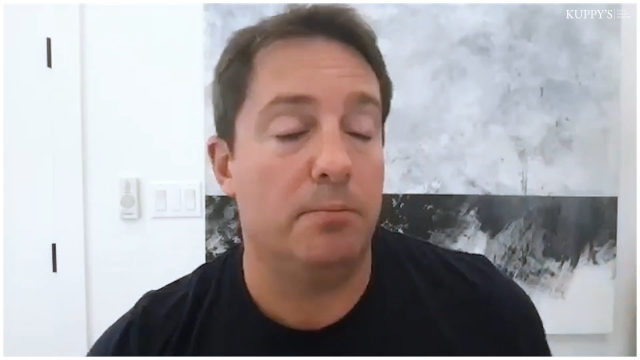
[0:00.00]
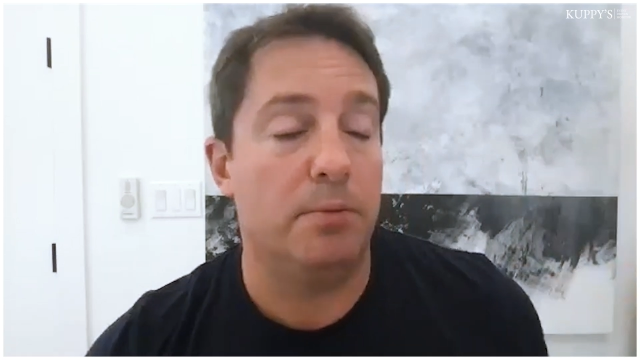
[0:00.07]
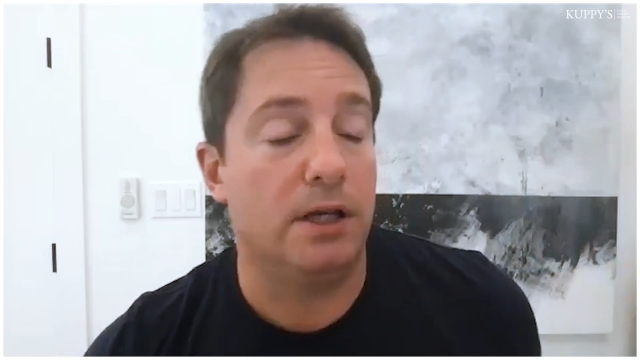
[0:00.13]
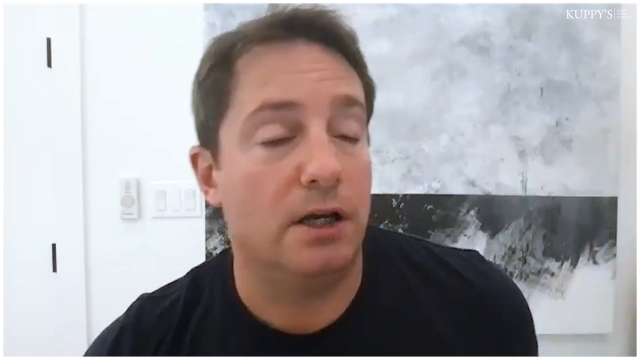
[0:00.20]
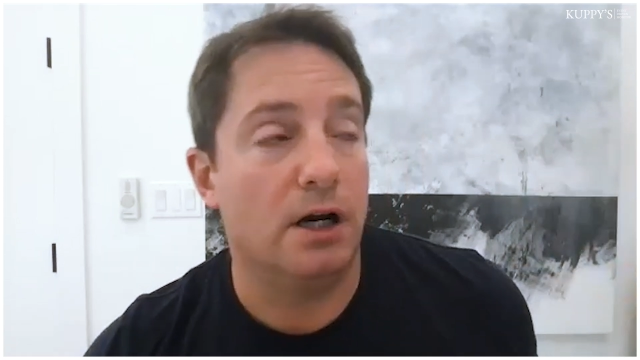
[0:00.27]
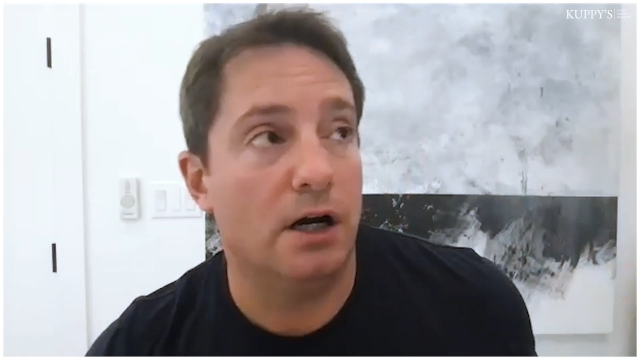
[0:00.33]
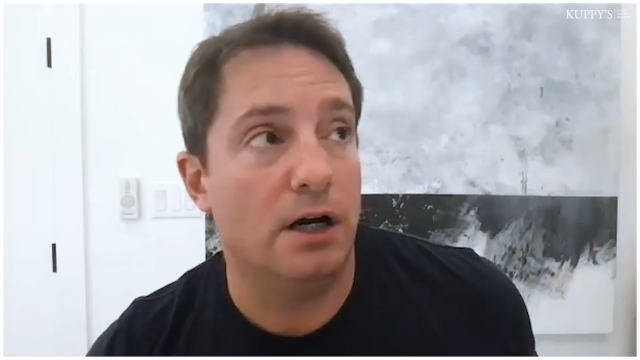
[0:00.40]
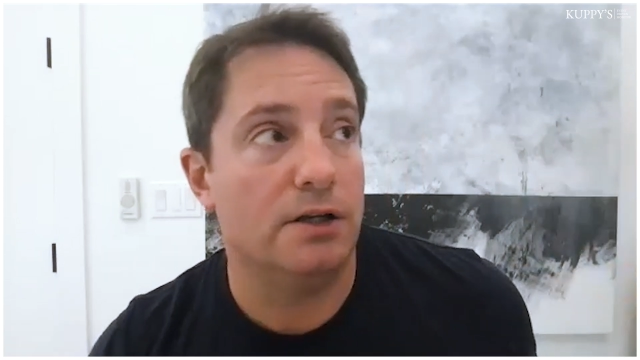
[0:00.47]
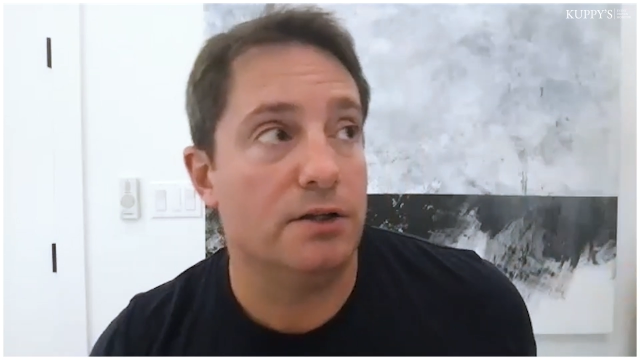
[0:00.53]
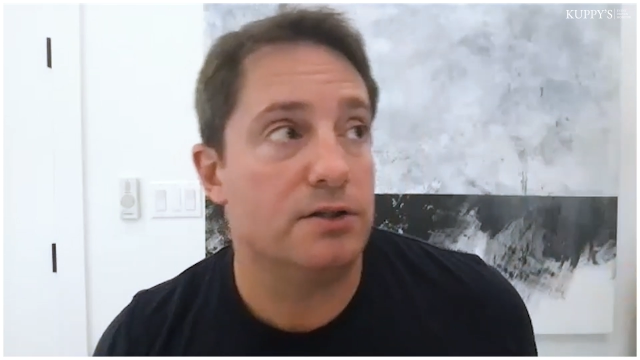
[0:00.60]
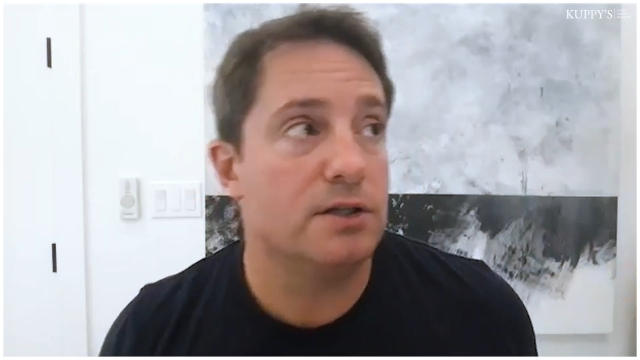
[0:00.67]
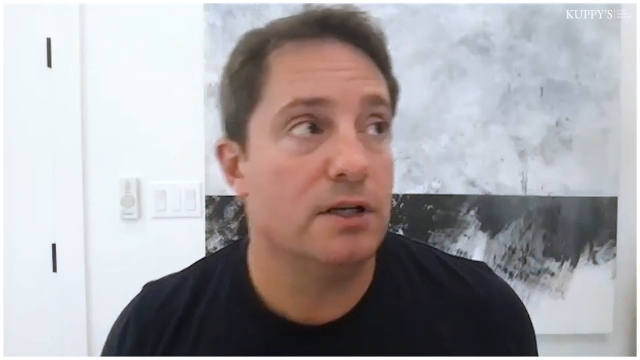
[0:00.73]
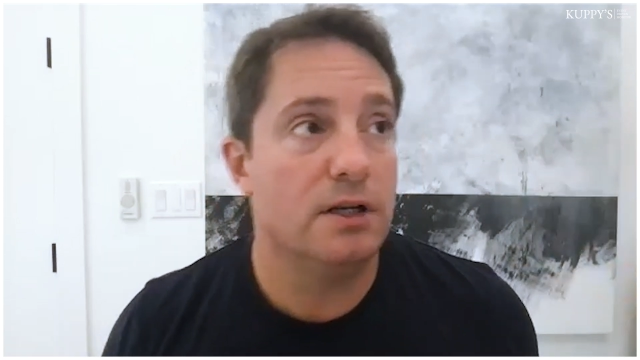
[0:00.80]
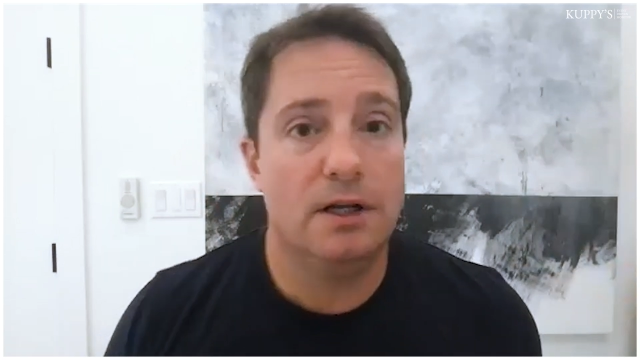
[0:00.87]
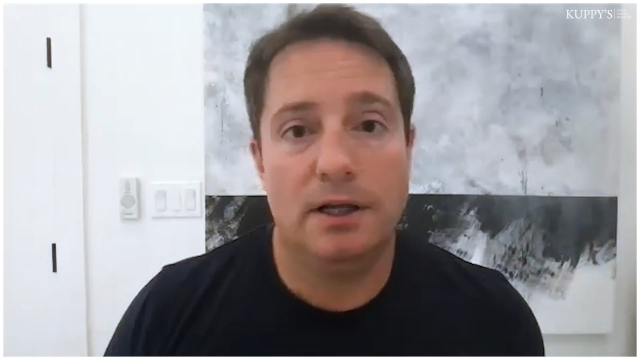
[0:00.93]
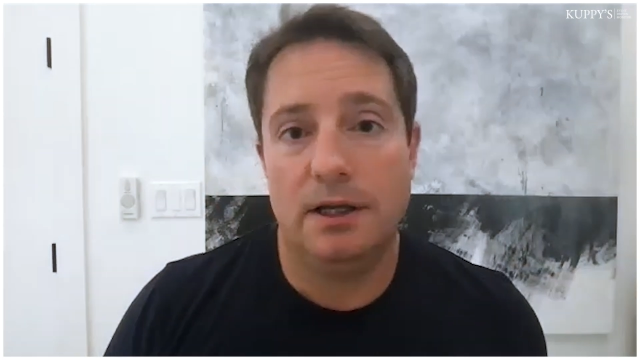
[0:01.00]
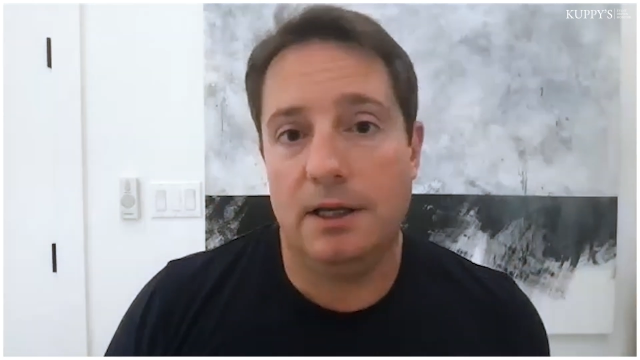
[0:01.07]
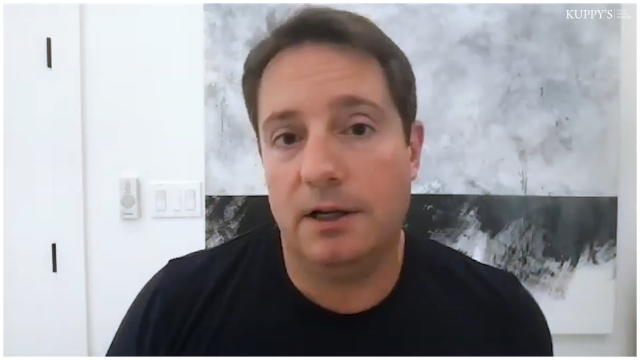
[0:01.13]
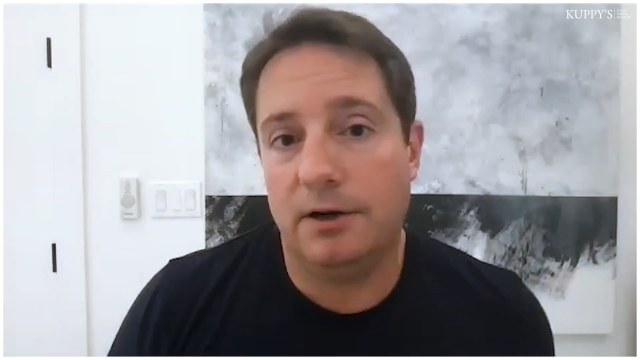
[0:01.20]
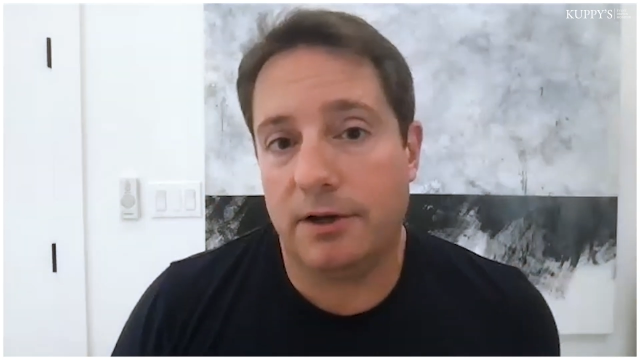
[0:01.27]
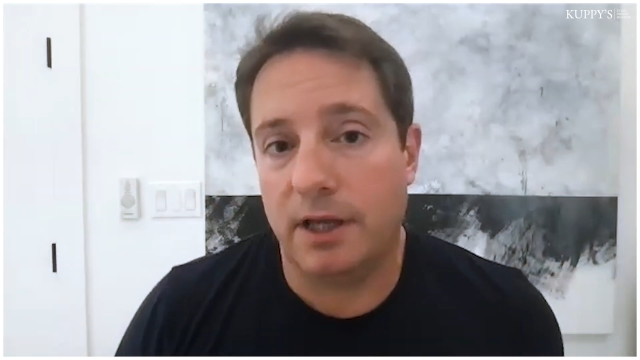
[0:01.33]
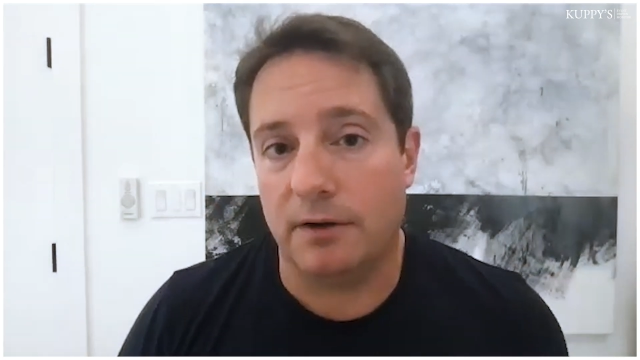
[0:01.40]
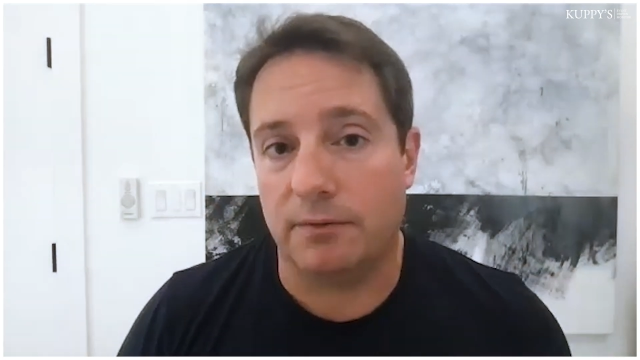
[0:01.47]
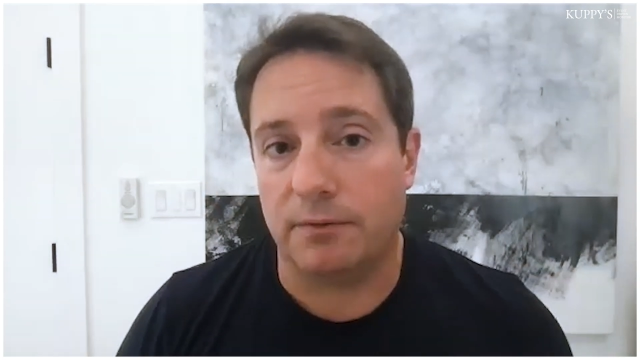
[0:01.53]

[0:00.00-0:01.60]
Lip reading: because again,